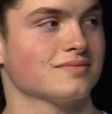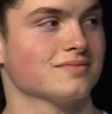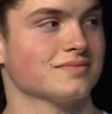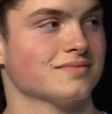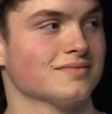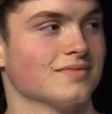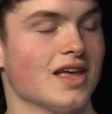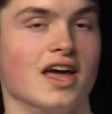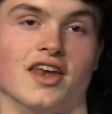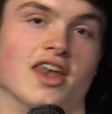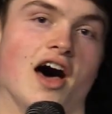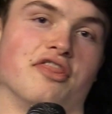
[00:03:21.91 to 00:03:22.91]
they're
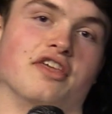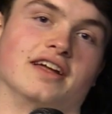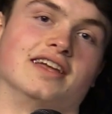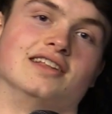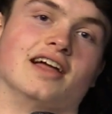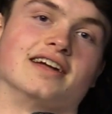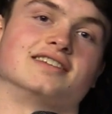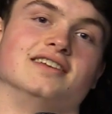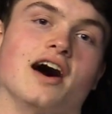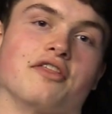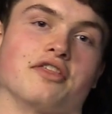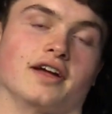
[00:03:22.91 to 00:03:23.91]
gonna nothing. He yes. liked
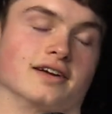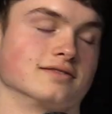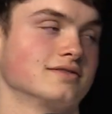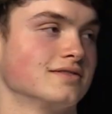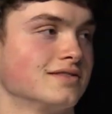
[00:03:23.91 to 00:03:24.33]
nothing.